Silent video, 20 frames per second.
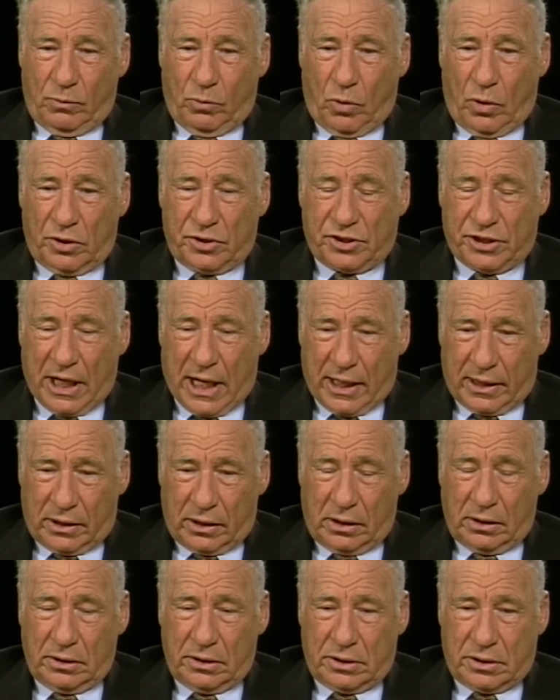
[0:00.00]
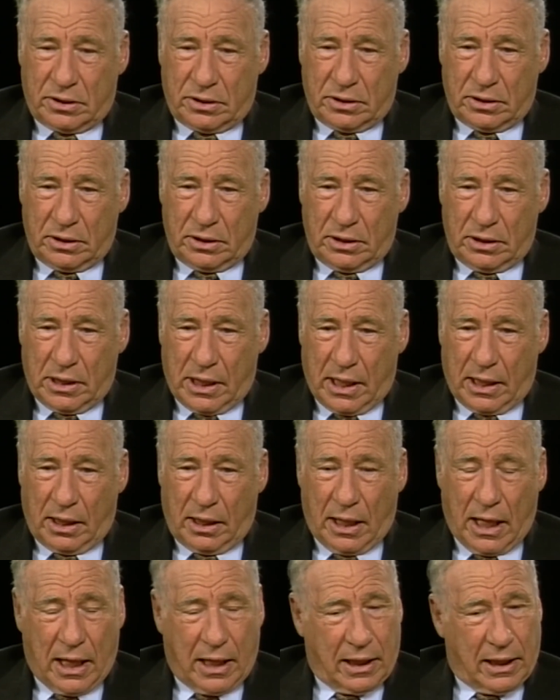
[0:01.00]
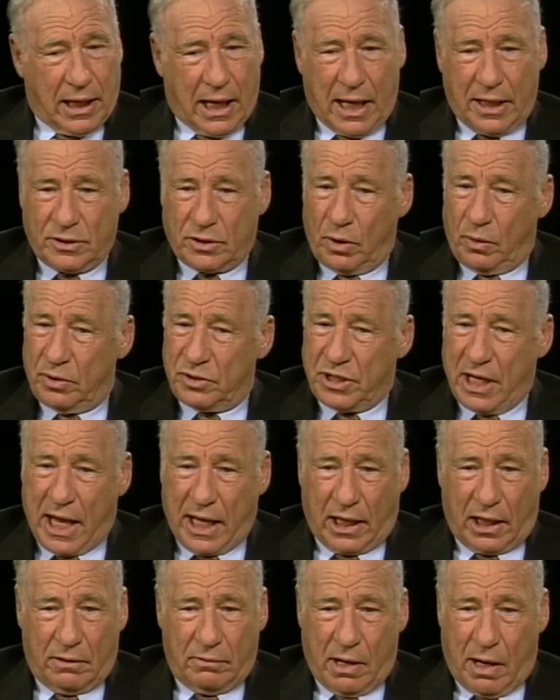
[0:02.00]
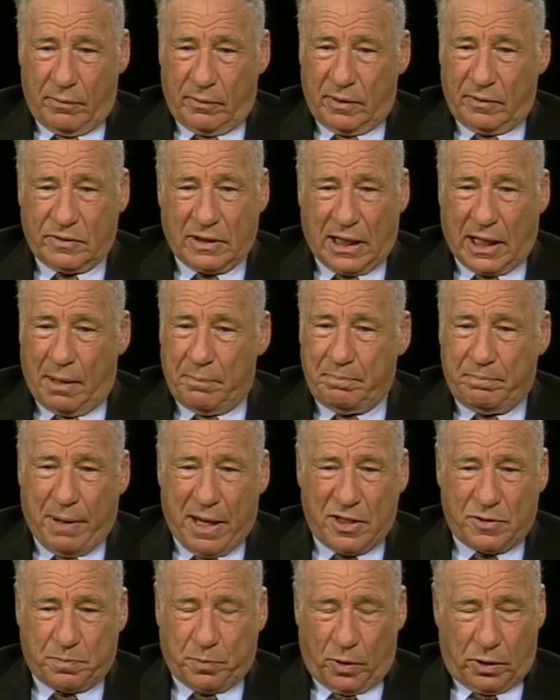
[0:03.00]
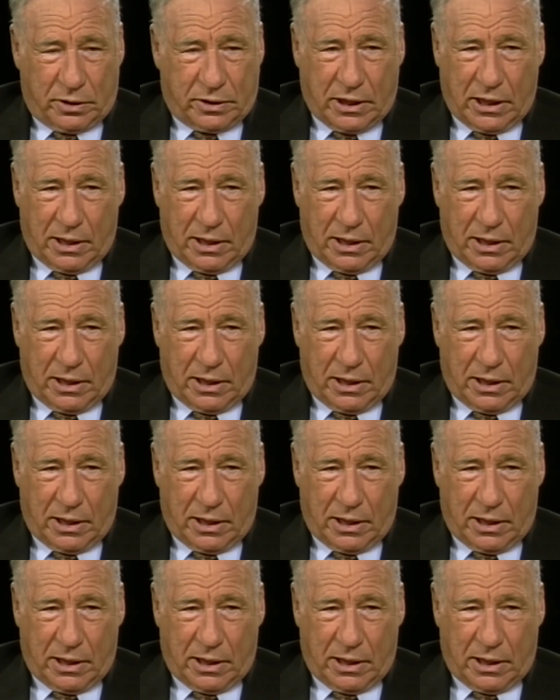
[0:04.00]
wore sandals, had a lot of guys always hanging around with him. It was like a baseball